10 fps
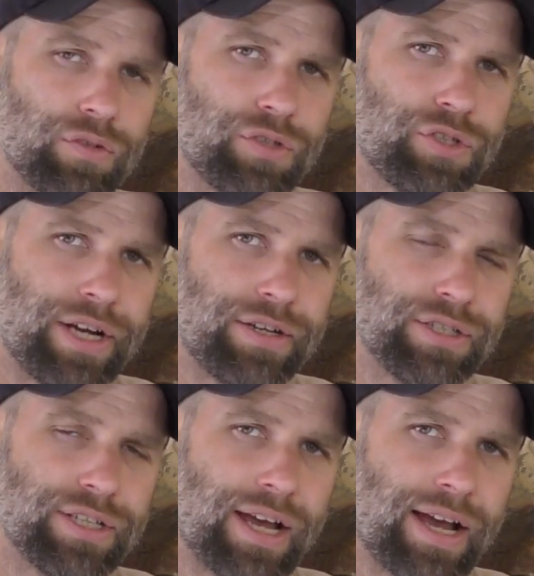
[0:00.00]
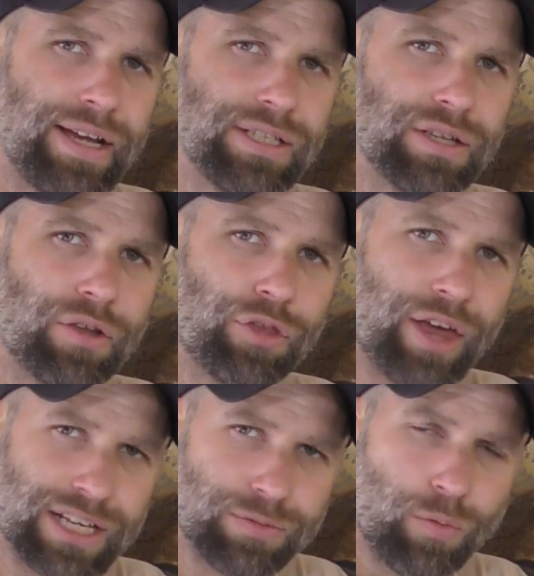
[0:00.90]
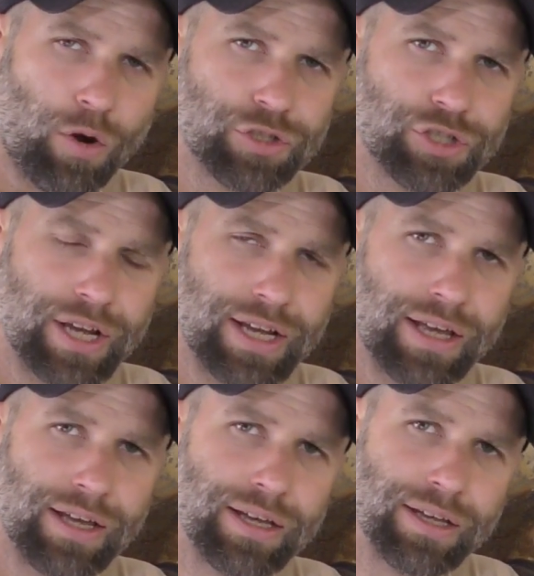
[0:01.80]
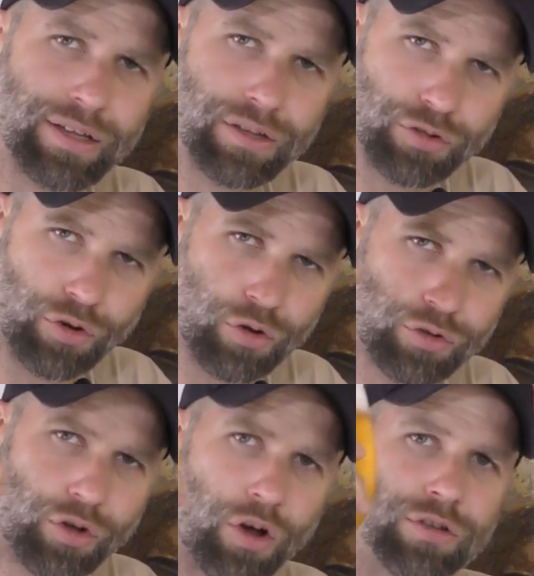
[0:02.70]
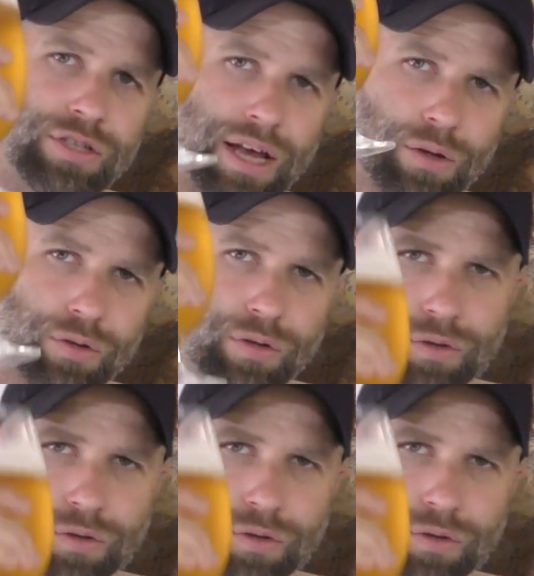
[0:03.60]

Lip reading: Cheers guys, thanks for watching. Dr. Hans out.